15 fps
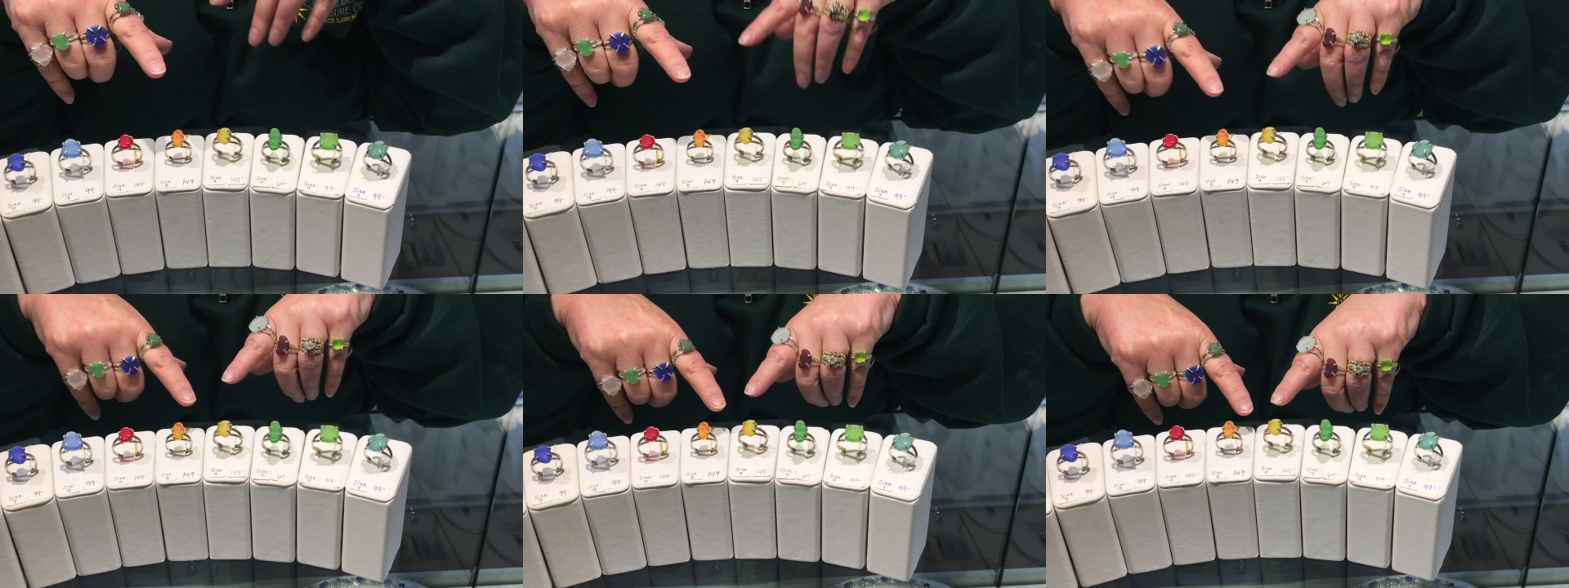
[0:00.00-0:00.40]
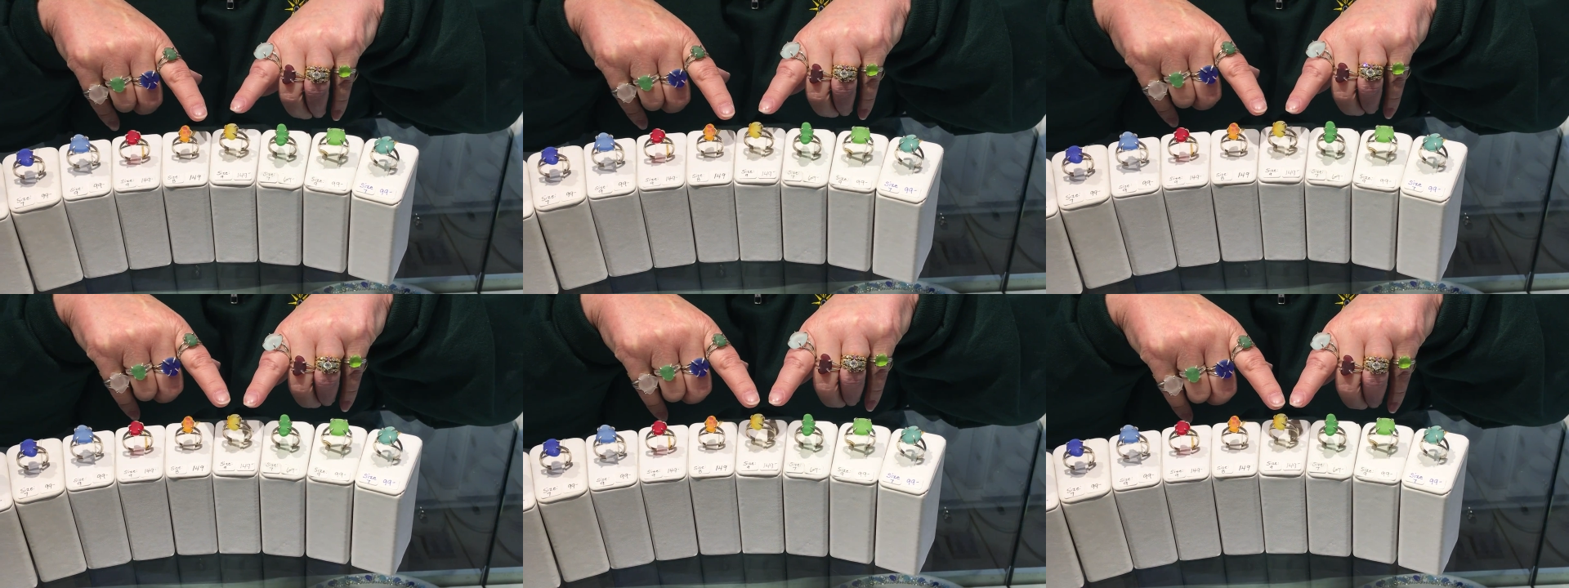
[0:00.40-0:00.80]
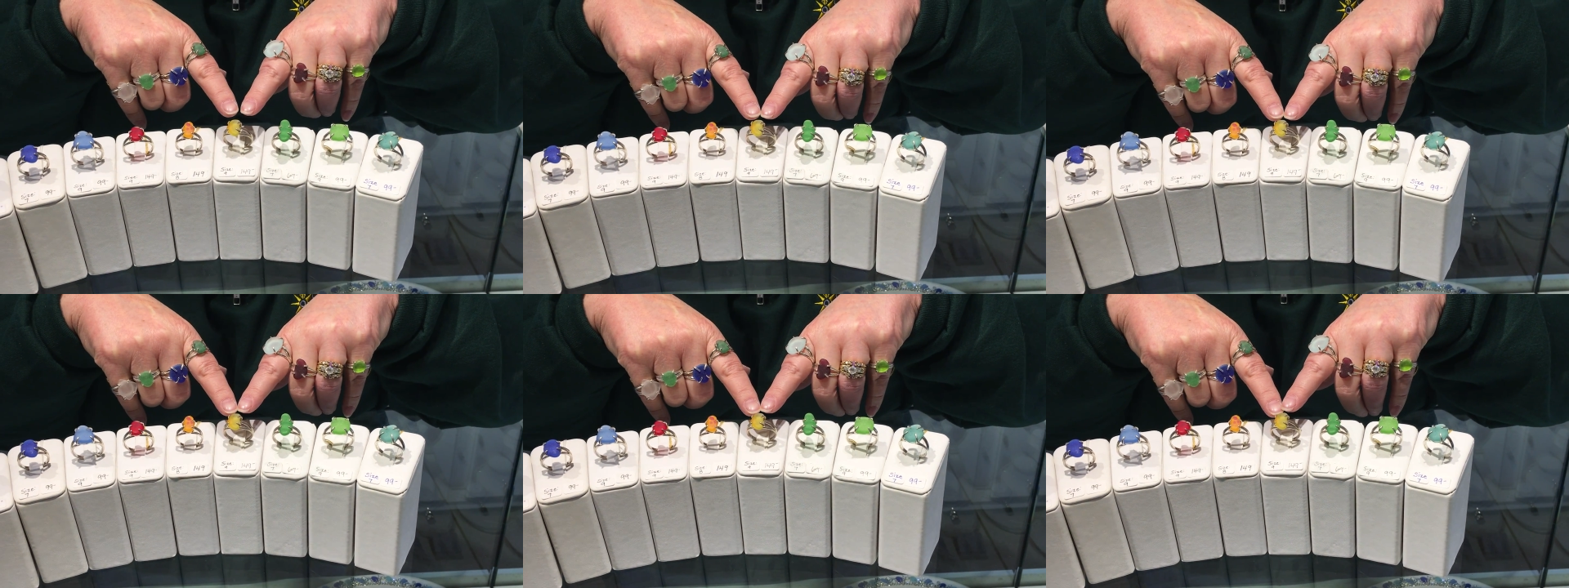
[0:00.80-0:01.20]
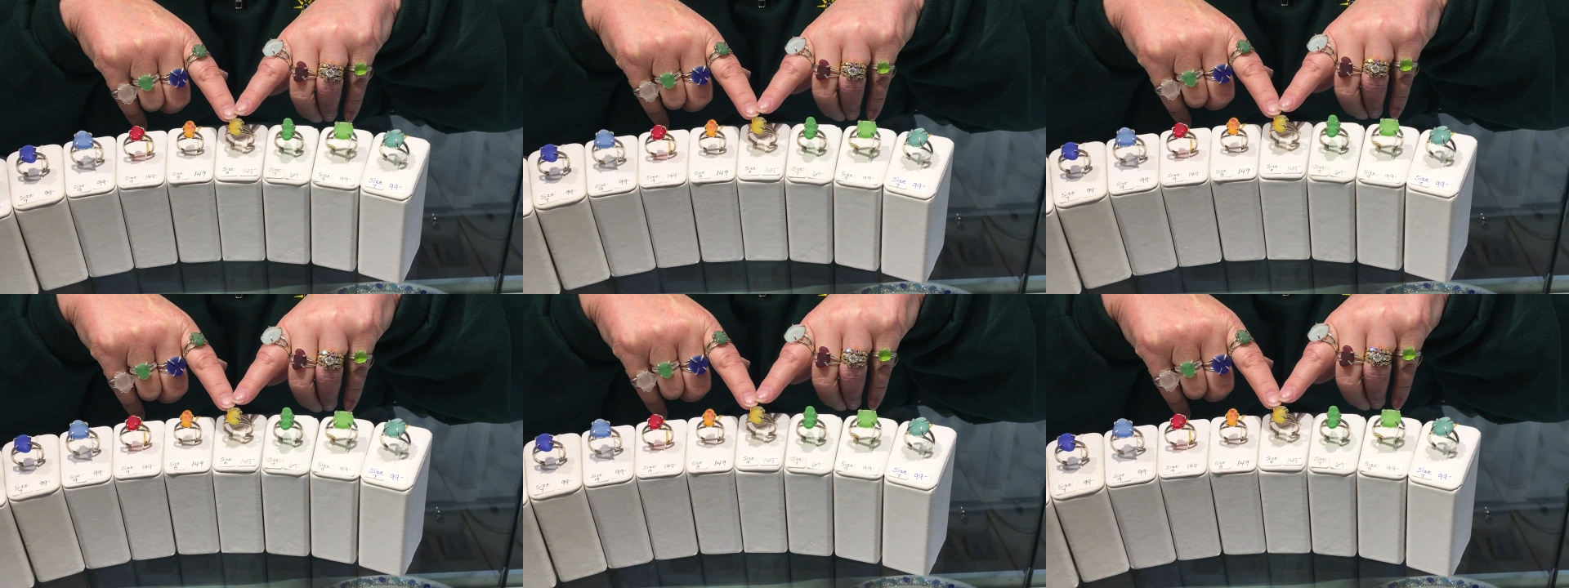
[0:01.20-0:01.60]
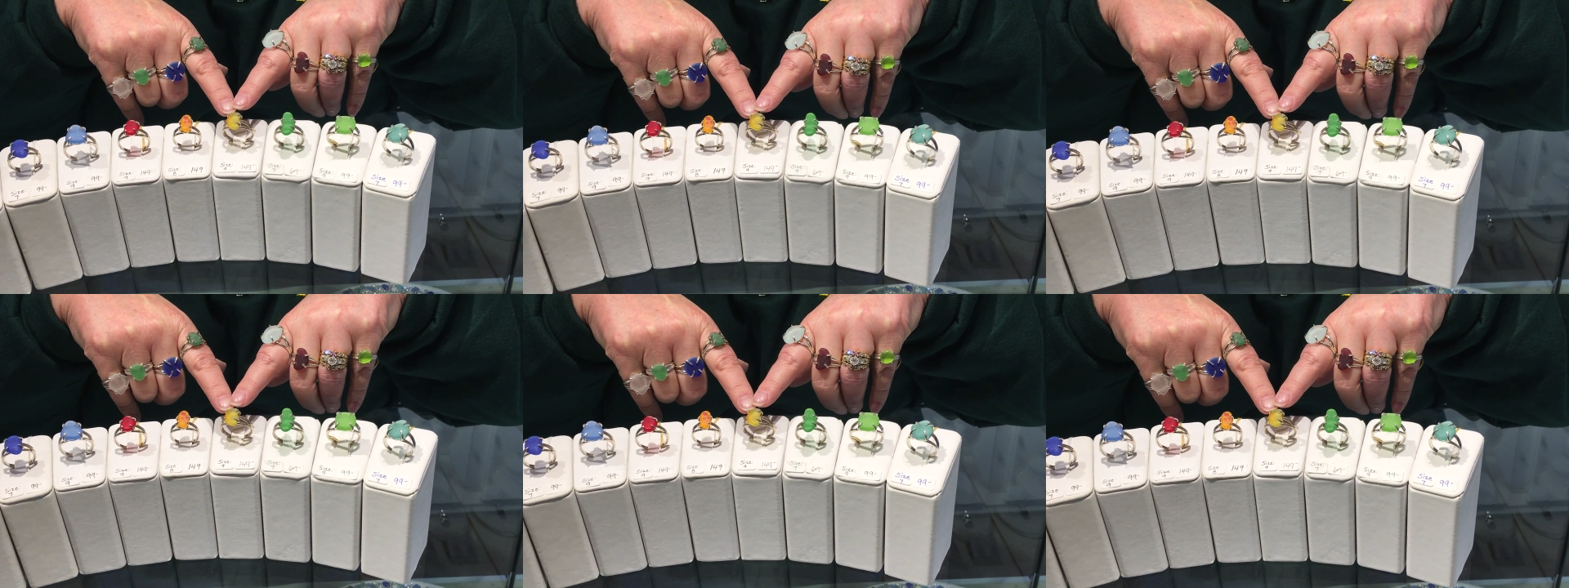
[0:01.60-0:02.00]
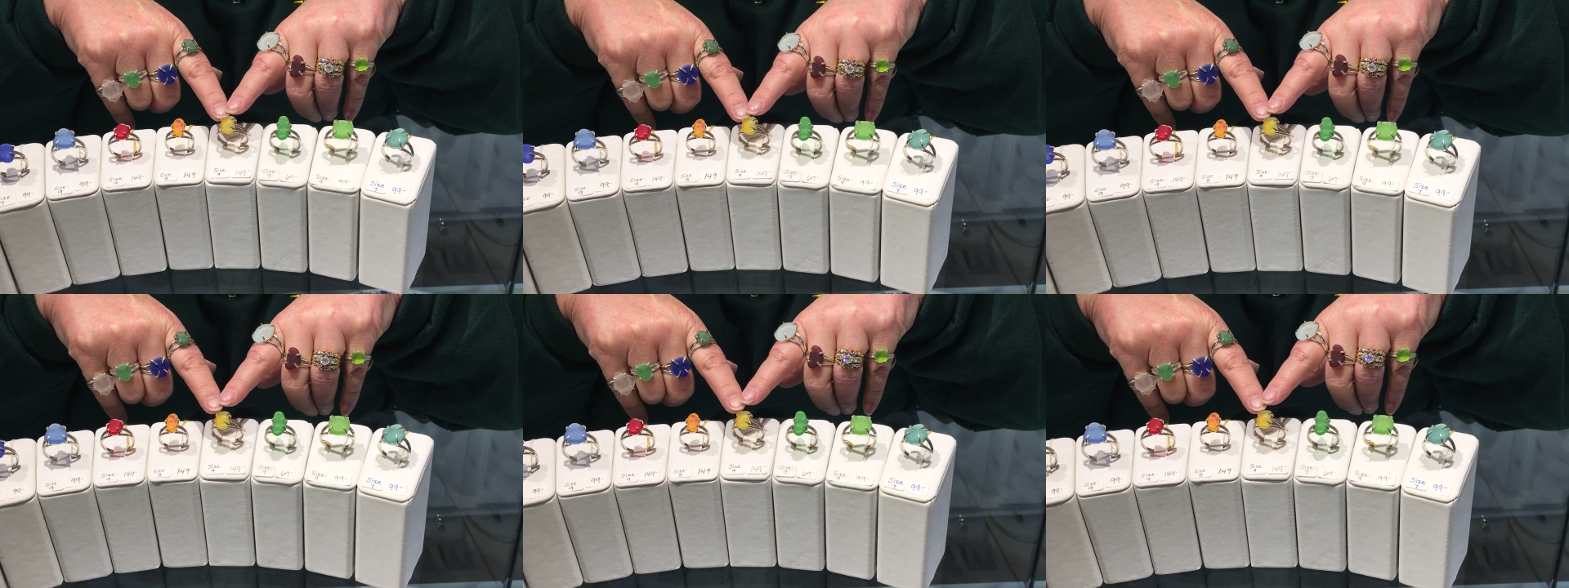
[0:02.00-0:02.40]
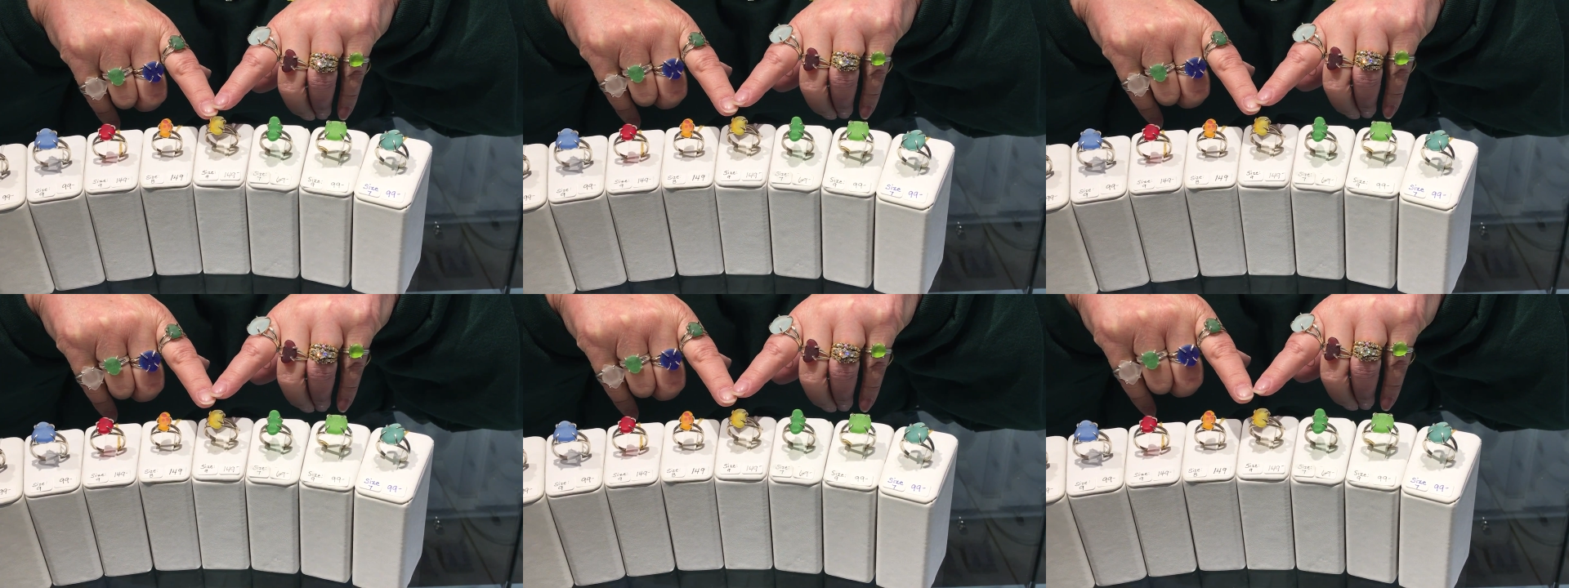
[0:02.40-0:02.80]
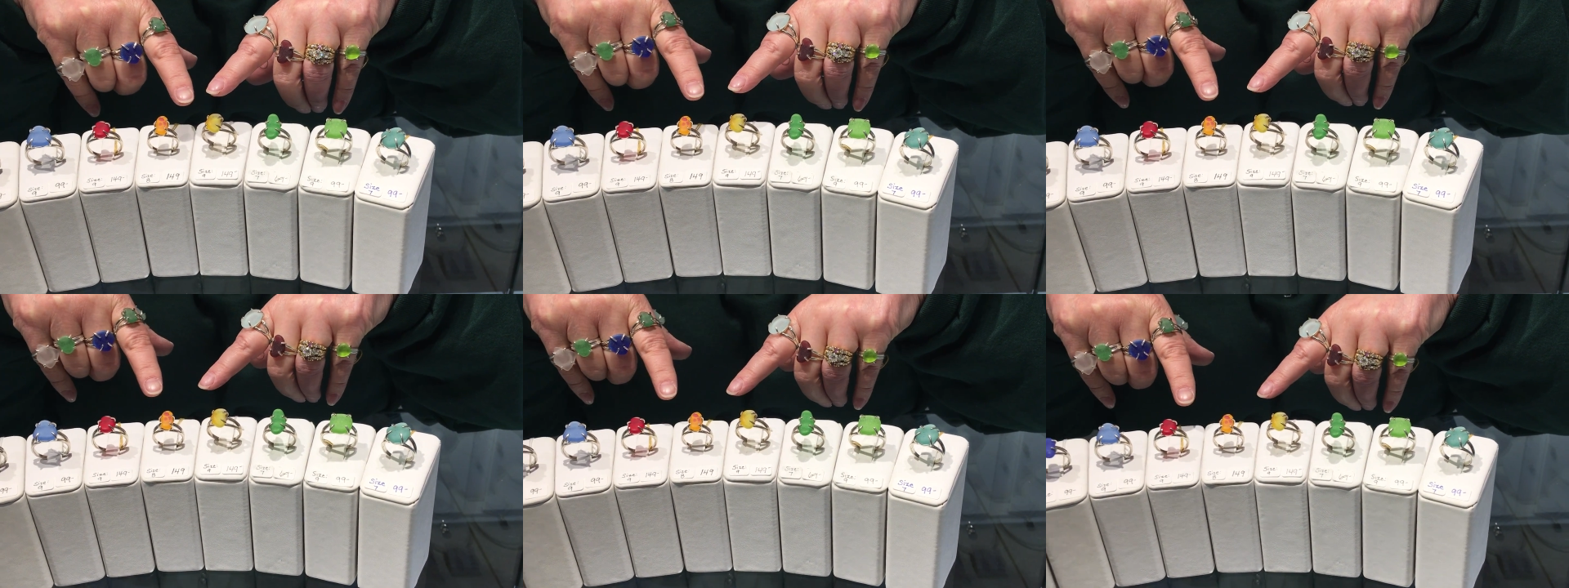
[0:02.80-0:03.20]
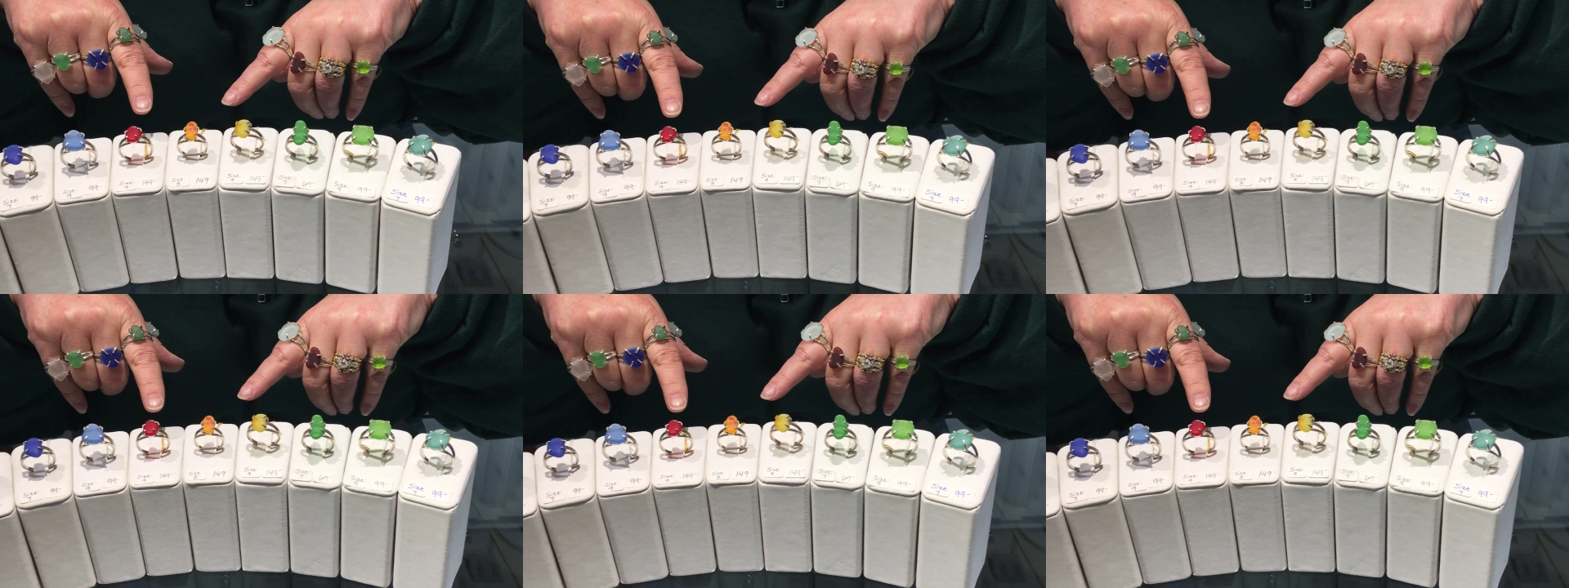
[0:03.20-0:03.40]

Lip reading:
(no speaker visible)